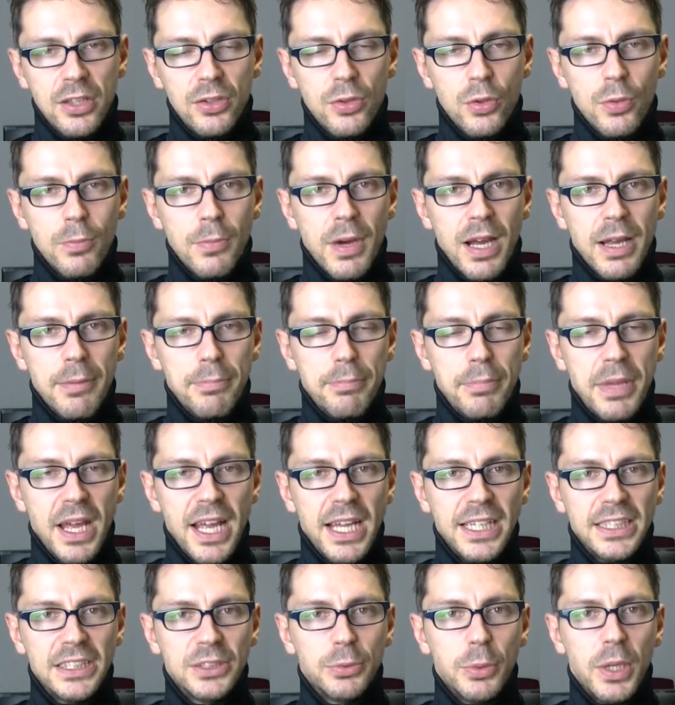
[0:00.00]
to my
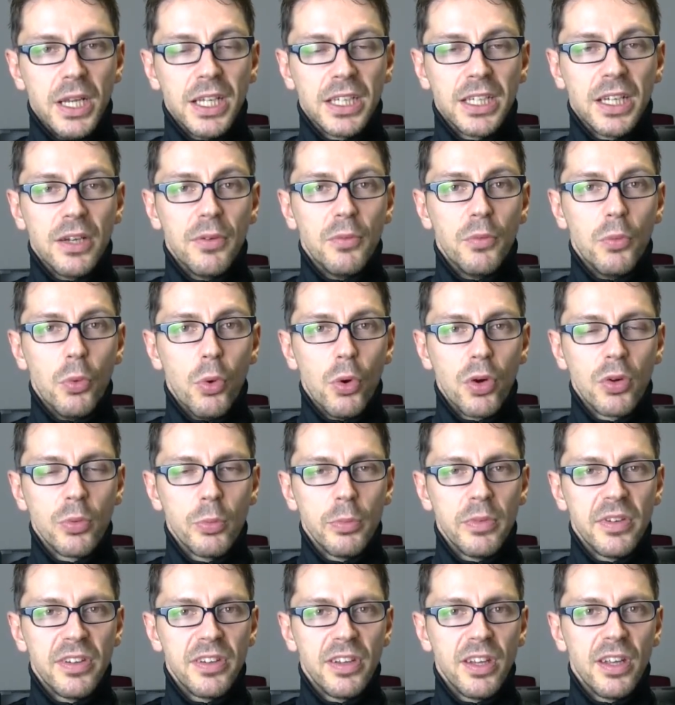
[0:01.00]
page where you can work
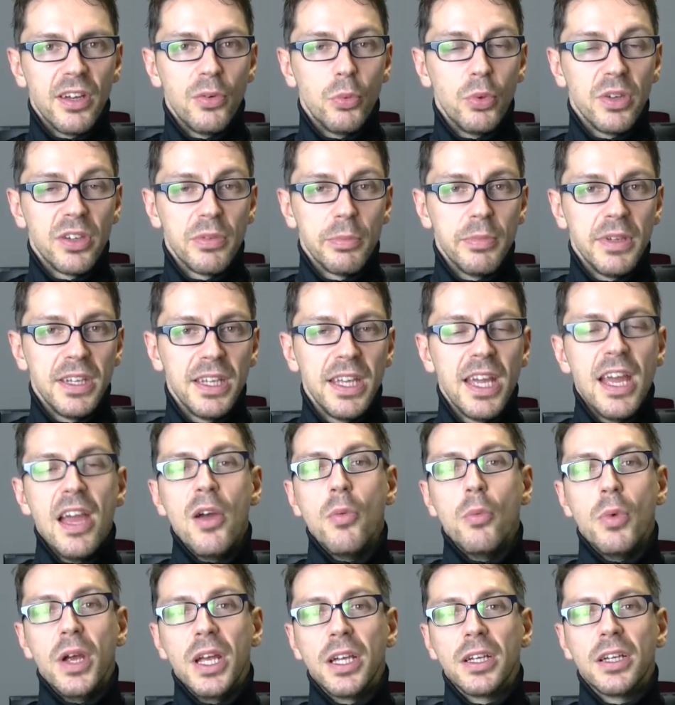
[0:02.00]
with me,
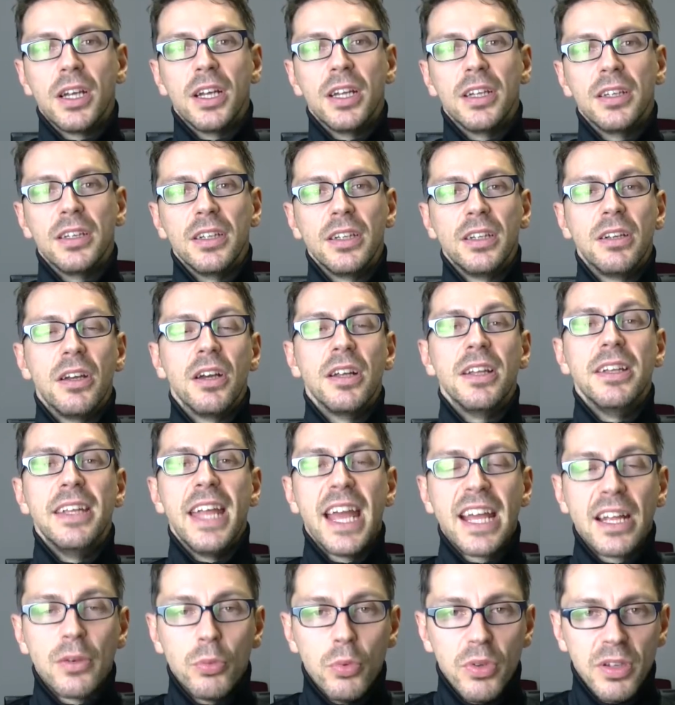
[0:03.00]
where you can
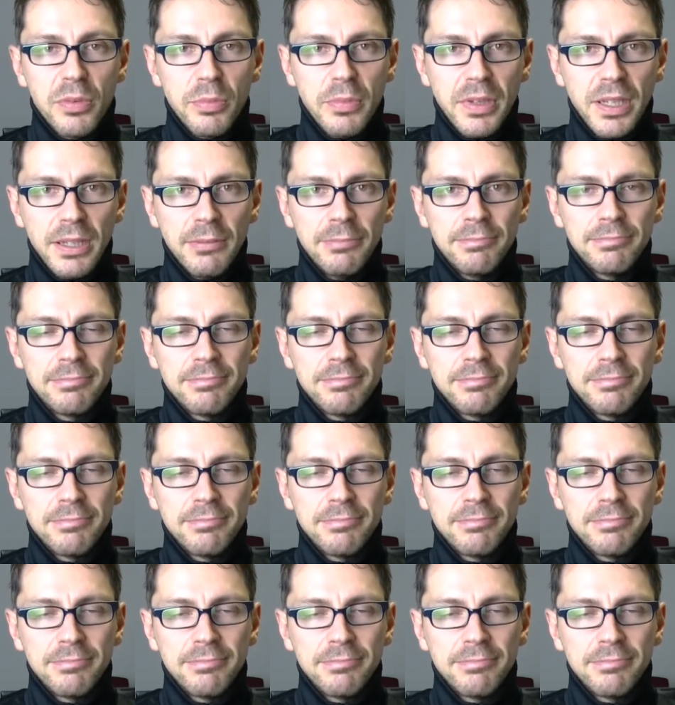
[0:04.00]
connect with me.